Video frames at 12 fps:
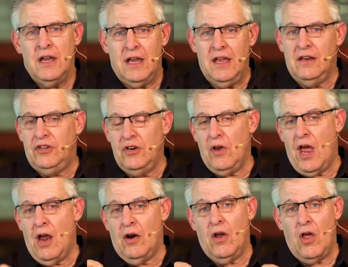into
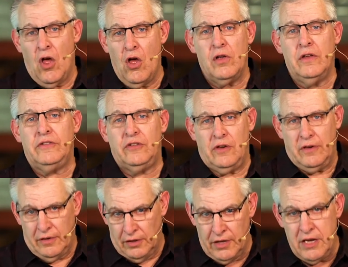our August
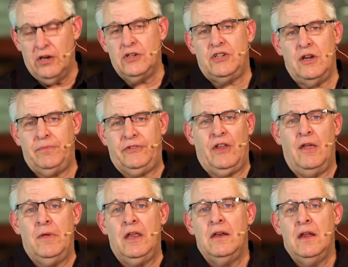Leadership
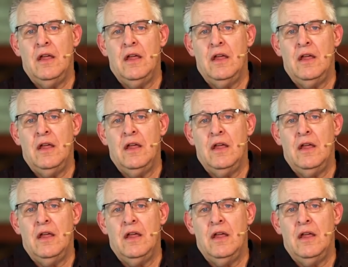Summit,